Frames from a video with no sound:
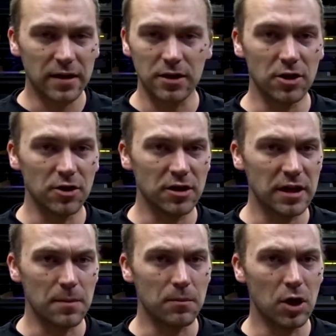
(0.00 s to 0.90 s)
you can
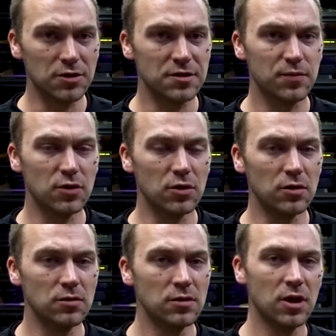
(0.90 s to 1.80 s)
get
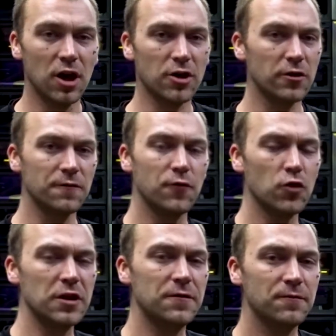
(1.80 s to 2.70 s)
multiple
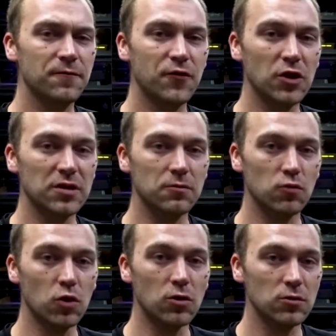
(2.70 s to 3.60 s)
140 foot
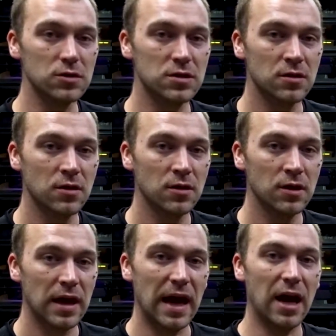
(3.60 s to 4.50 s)
rolls
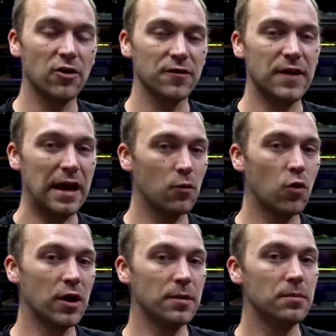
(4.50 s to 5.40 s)
out of that
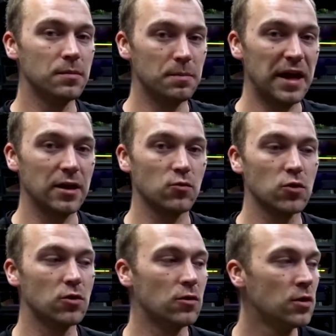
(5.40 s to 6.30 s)
one main
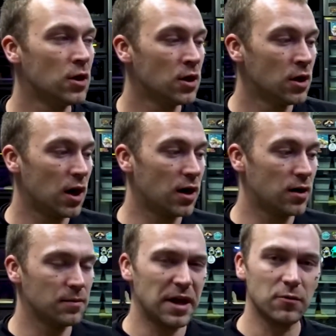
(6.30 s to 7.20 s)
roll.
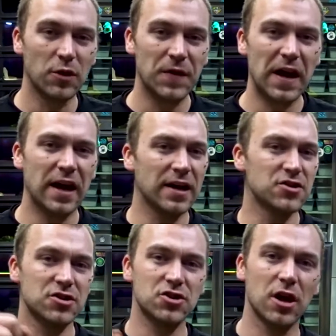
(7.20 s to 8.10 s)
And with that, I
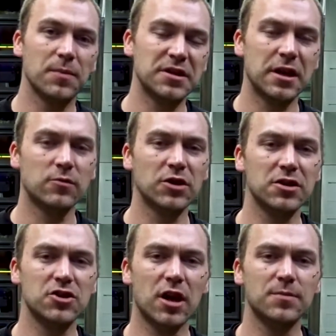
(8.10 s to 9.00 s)
just chop it down with the
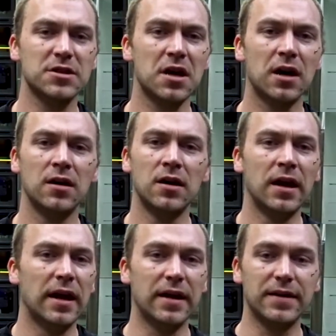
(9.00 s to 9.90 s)
chop saw,
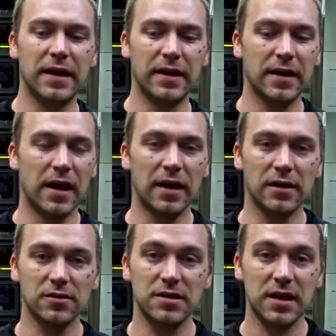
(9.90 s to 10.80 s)
and then
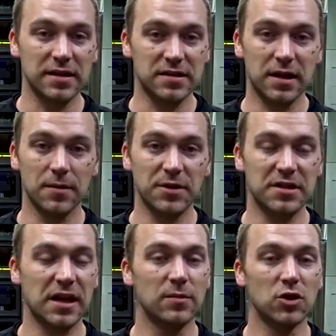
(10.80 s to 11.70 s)
I set up a
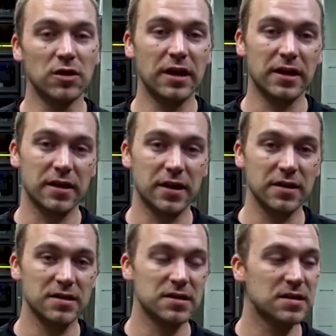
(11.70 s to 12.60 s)
table and I cut
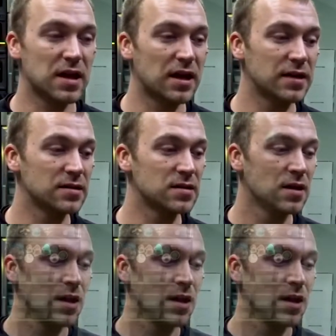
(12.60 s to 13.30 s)
it to size.